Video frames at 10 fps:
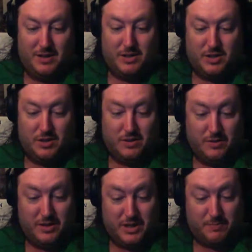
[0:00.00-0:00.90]

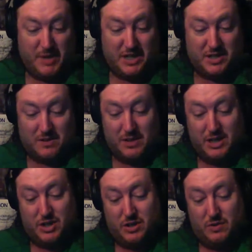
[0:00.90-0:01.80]
So this basically
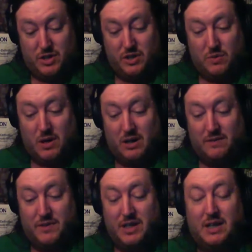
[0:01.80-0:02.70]
shows you all
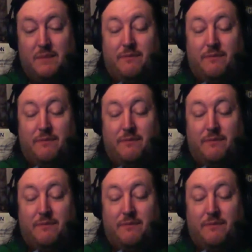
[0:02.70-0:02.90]
of the